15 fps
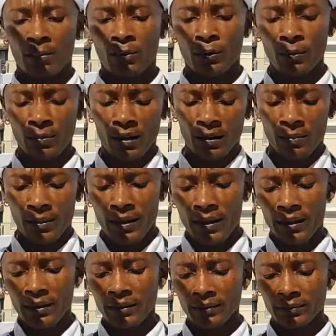boom, bada bang.
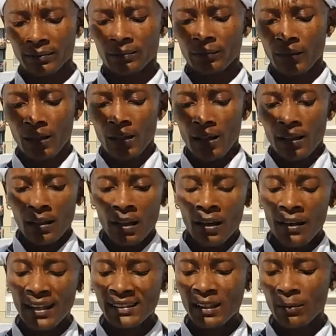And
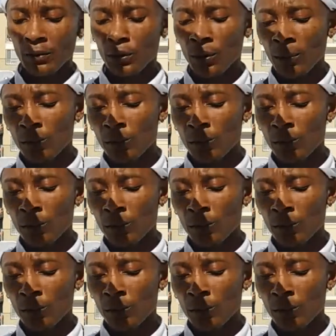next thing we do, I'm